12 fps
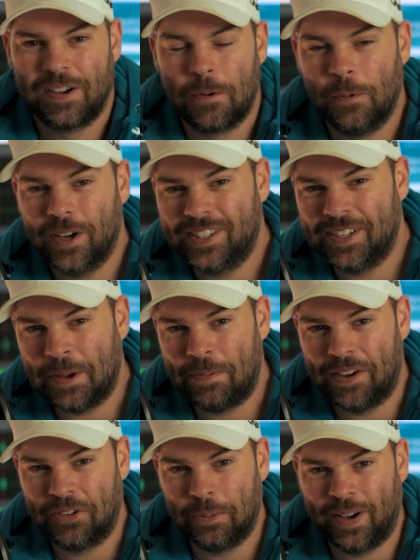What's up,
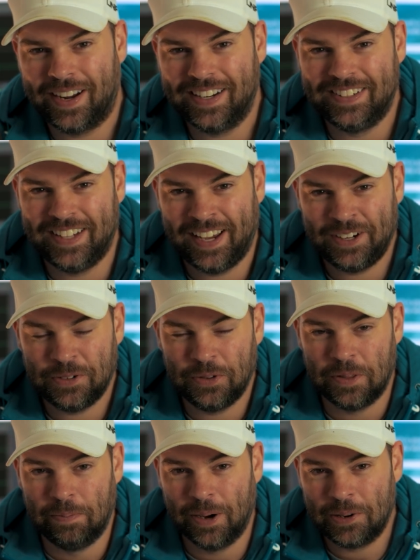everybody? Daniel
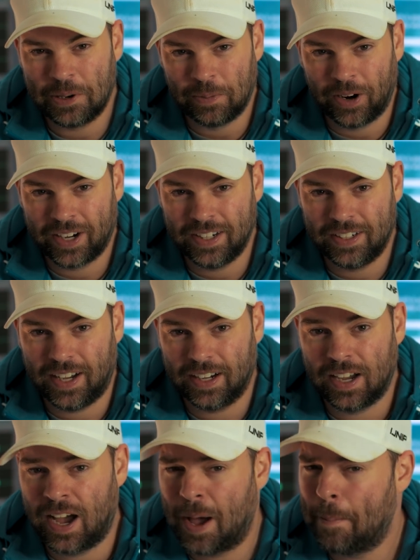with
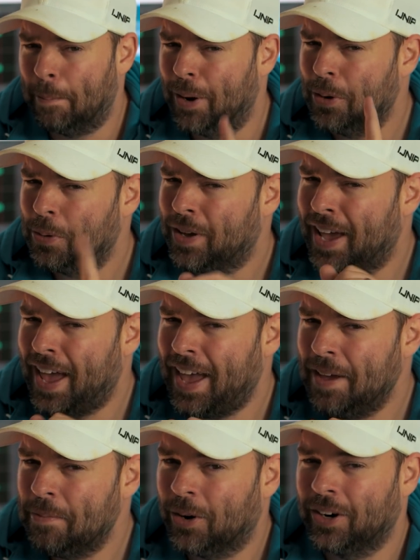bokehmarket.com,
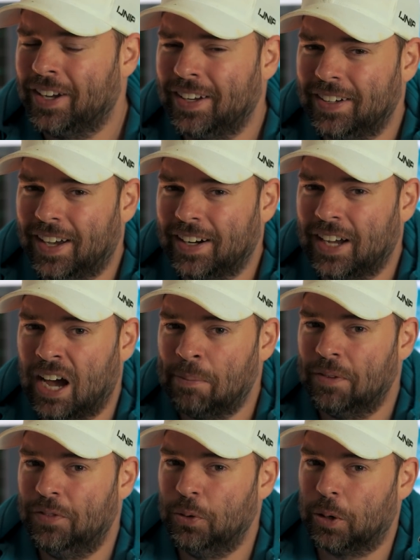bokehmarket.com
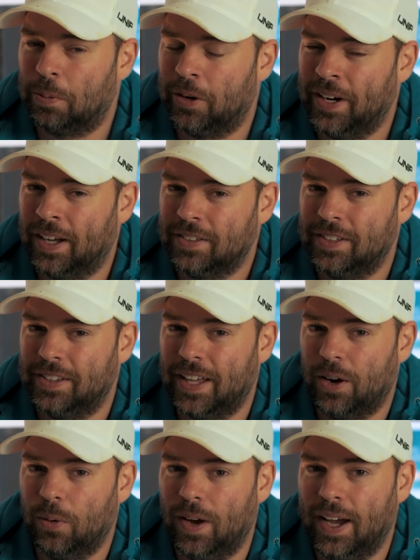if you want to pronounce it
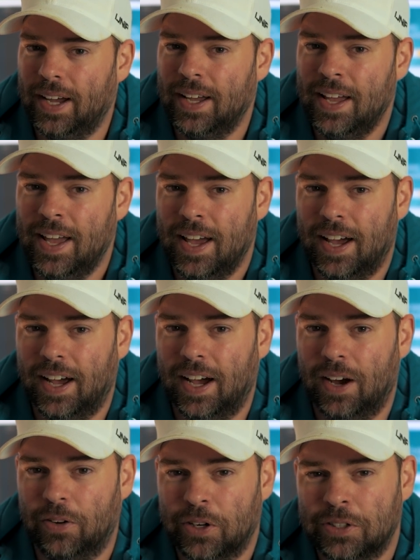that way.
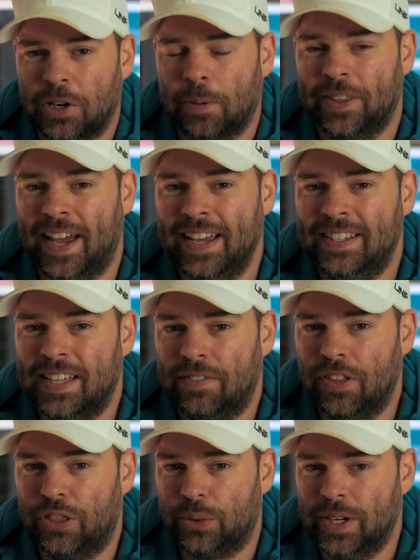We're going to talk about the
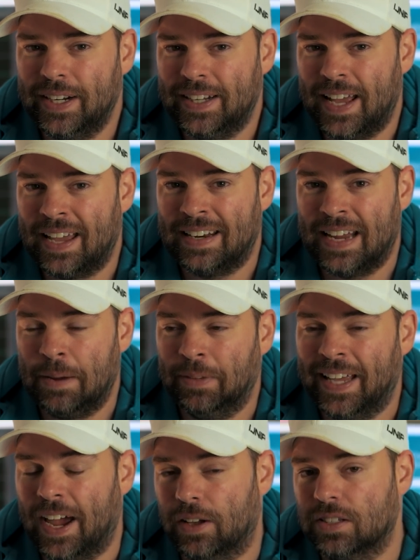A7 III today, and
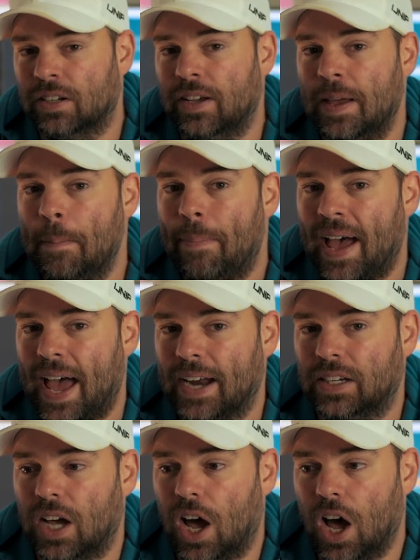namely how it's going to
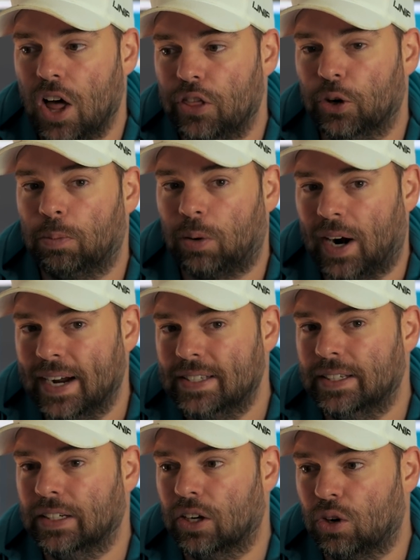impact other
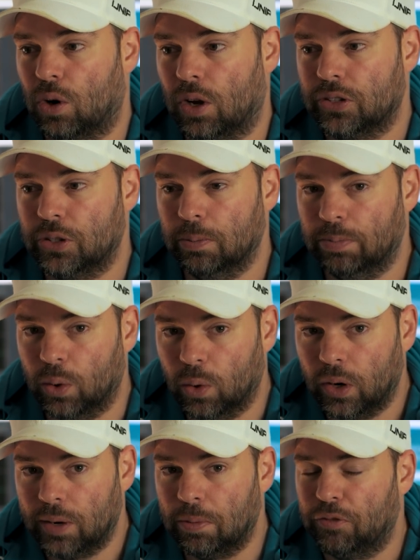pricing across the
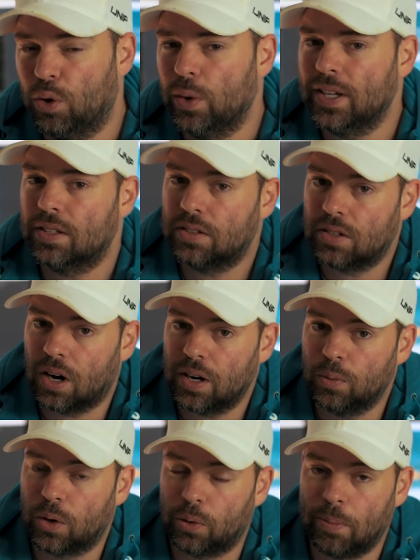board. Before we get started,
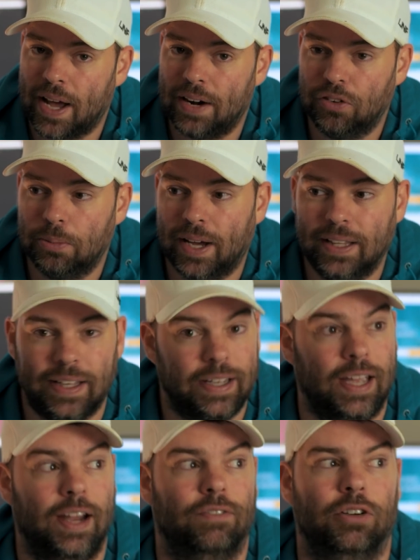I want to remind everybody,
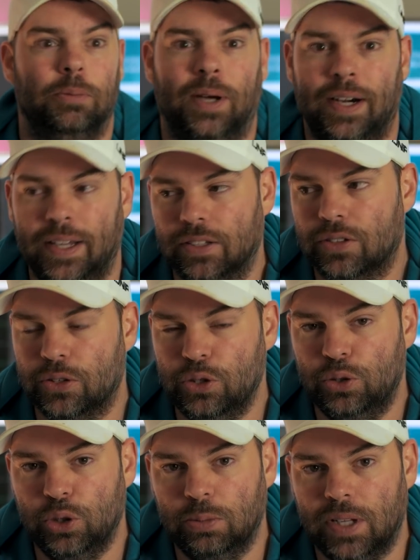like everybody else on
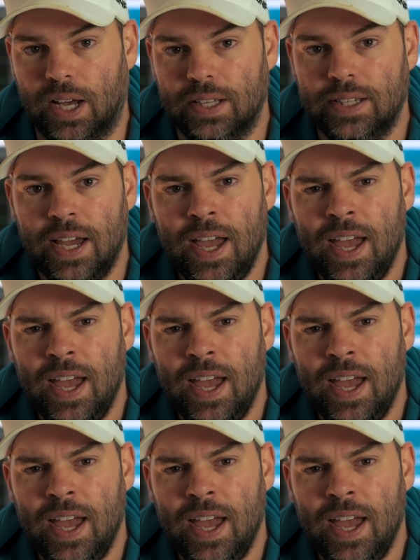YouTube does,